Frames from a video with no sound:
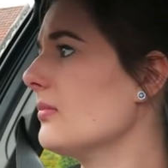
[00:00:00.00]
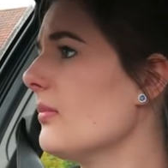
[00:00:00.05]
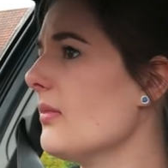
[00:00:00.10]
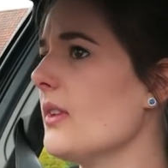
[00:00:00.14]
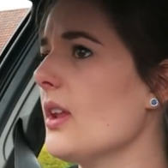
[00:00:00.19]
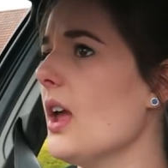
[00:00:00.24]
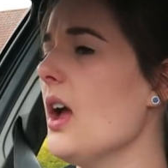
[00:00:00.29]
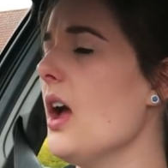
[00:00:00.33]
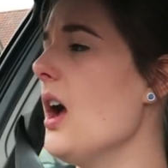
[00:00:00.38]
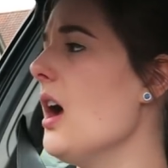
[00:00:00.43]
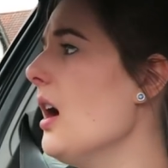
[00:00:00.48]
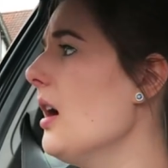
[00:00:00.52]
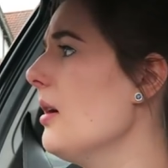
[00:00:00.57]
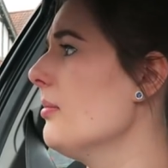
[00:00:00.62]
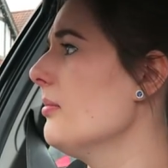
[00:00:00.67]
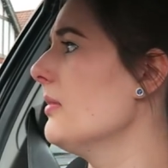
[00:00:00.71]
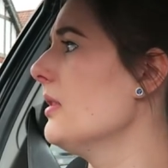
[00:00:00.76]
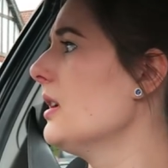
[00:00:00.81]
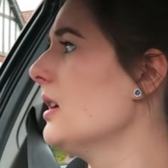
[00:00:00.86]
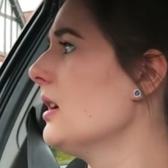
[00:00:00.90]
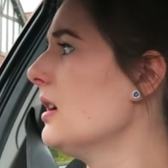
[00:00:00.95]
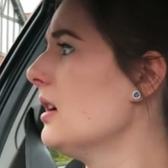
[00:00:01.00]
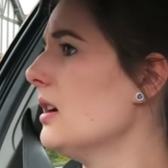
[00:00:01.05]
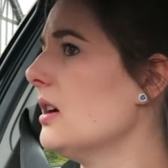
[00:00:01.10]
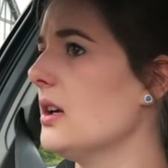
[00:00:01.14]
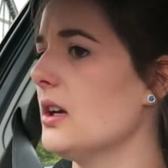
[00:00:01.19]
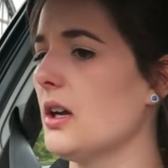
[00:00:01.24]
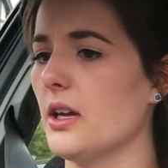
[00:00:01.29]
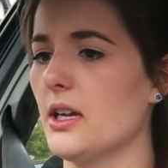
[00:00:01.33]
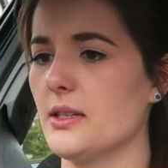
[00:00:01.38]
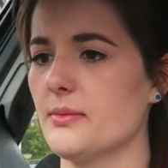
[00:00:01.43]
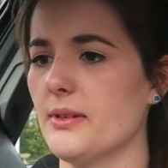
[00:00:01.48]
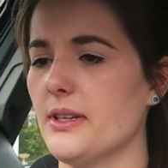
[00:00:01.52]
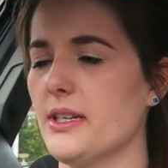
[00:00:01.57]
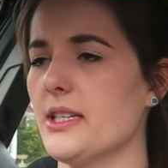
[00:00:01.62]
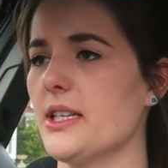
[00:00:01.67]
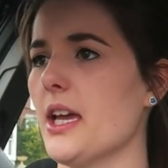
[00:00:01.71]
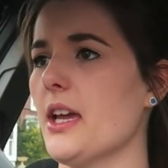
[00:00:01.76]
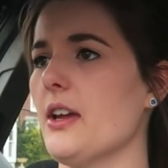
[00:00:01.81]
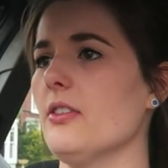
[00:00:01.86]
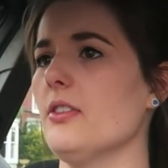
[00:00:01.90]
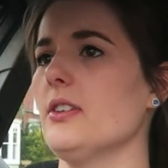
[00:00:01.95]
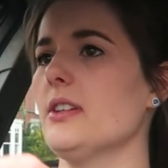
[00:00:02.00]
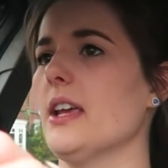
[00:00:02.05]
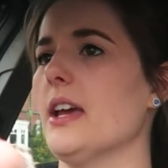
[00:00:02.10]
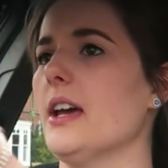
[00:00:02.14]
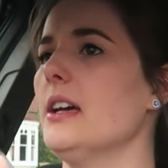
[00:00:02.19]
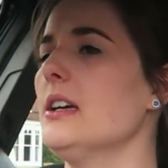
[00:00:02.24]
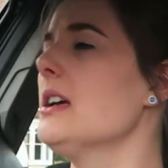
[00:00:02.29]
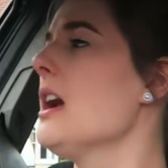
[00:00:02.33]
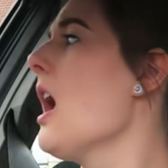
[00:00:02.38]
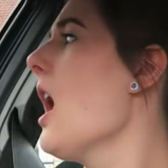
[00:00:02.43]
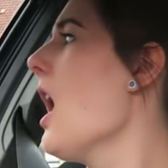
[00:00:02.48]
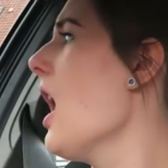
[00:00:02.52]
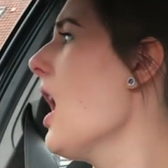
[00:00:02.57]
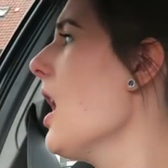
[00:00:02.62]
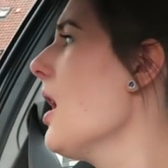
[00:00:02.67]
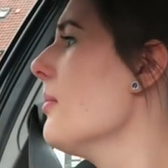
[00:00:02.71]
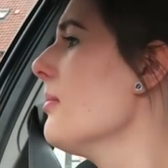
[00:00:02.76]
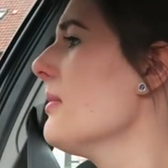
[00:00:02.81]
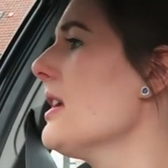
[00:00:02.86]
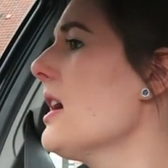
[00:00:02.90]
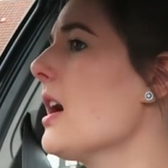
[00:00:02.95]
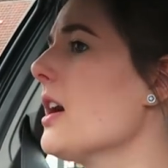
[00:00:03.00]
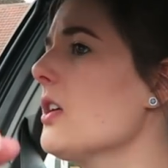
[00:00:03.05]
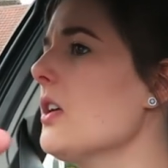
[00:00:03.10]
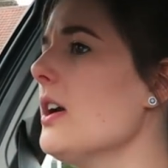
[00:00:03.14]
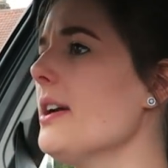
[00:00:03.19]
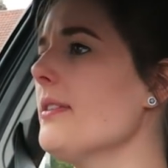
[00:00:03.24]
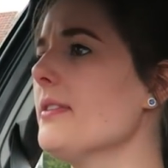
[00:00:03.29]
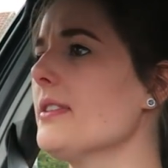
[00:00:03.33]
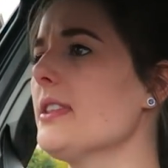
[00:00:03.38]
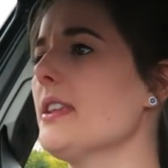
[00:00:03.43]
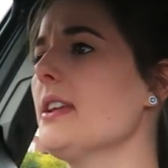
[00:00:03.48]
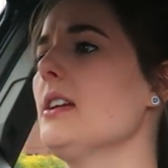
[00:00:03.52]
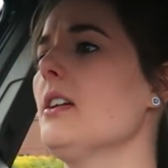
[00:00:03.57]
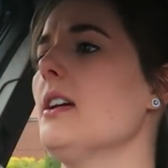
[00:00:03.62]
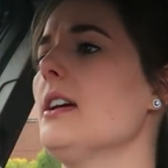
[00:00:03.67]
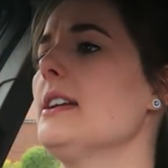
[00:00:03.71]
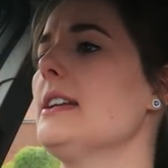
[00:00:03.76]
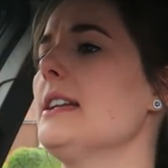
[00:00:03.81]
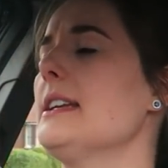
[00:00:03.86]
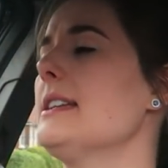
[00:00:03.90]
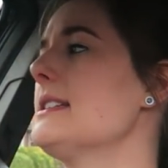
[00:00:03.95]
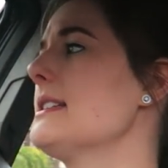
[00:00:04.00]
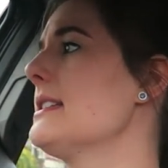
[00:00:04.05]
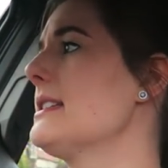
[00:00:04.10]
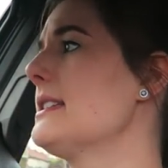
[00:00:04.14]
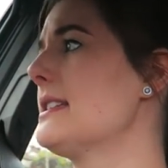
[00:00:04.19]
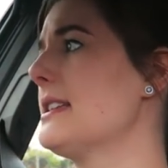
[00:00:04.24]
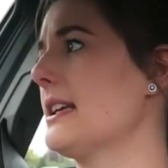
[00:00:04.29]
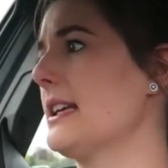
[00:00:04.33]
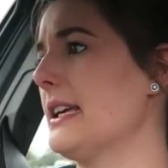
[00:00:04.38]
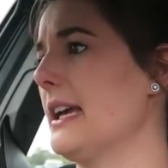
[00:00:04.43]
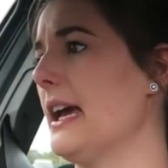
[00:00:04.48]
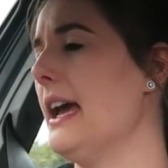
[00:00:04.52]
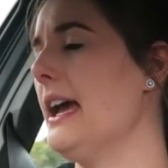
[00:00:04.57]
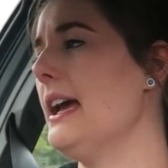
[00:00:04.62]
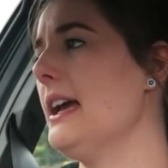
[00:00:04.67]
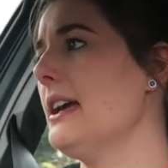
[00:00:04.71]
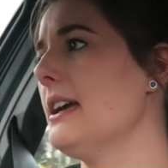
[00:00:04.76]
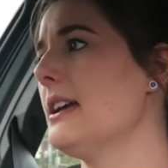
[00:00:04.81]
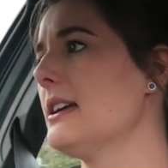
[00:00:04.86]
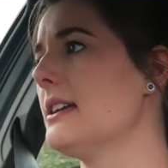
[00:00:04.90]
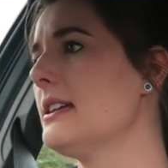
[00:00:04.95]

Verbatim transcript: Is my indicator on? Yeah. Yeah, I got everything that I needed to get.